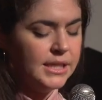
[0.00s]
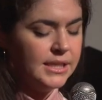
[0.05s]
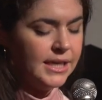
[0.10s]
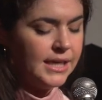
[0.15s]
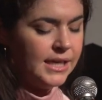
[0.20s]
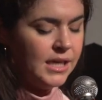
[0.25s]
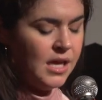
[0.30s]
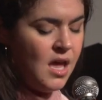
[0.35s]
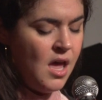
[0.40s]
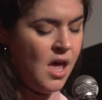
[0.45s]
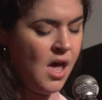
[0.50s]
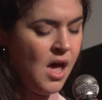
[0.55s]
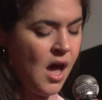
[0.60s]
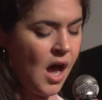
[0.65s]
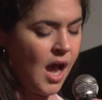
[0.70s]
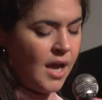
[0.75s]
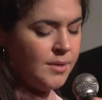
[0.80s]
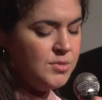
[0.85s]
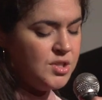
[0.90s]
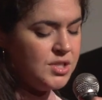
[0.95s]
like,
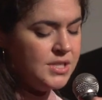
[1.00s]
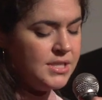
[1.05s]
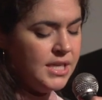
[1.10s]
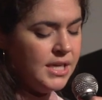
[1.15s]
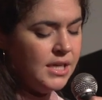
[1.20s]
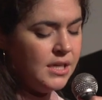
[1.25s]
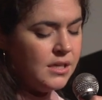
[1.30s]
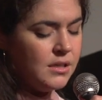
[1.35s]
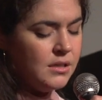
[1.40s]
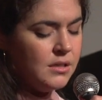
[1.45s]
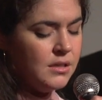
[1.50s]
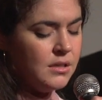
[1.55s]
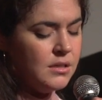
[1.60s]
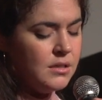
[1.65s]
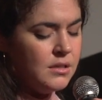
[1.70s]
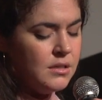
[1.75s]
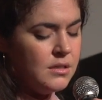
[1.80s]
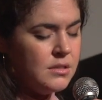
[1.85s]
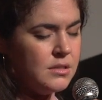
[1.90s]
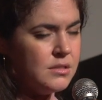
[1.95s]
I'm just like
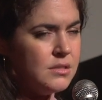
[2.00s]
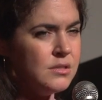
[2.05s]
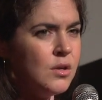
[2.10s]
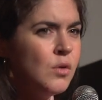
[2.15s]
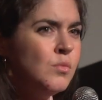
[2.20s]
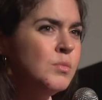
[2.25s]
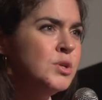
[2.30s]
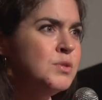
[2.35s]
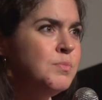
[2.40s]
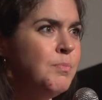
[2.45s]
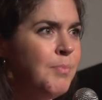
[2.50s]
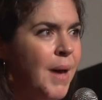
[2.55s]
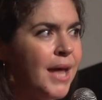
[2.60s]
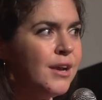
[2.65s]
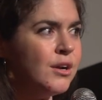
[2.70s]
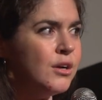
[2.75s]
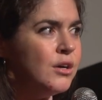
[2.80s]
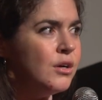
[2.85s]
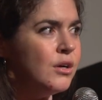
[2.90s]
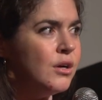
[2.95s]
so much
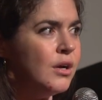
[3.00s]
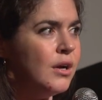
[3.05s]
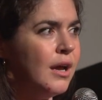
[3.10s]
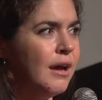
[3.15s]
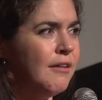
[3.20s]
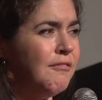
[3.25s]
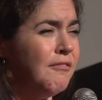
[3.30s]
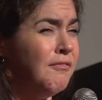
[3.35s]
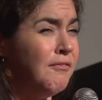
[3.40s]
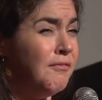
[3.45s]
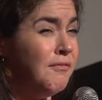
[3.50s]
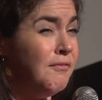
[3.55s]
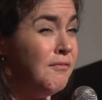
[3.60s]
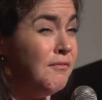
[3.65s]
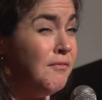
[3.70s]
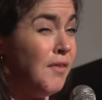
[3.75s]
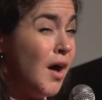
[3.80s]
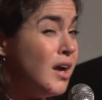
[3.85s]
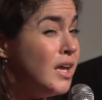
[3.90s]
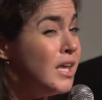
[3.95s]
better at
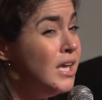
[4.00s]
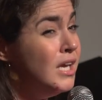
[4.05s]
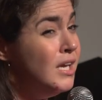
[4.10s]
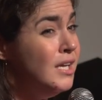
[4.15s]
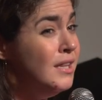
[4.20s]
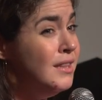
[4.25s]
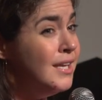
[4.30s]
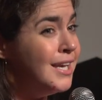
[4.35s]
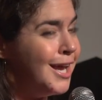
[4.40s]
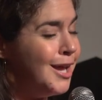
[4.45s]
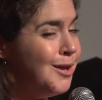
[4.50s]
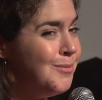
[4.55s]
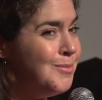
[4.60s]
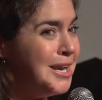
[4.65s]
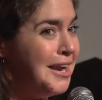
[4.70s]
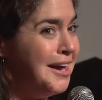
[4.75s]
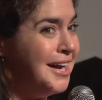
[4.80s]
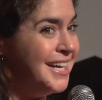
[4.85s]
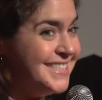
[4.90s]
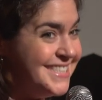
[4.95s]
fucking than I am
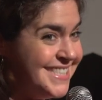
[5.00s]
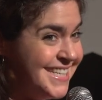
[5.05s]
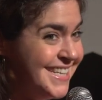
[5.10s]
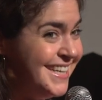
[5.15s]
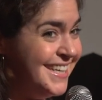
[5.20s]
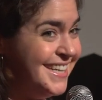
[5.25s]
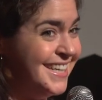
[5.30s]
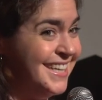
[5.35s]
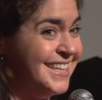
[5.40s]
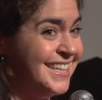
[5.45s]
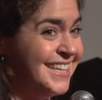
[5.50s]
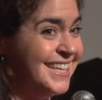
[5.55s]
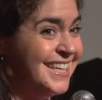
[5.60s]
at hunting. Like,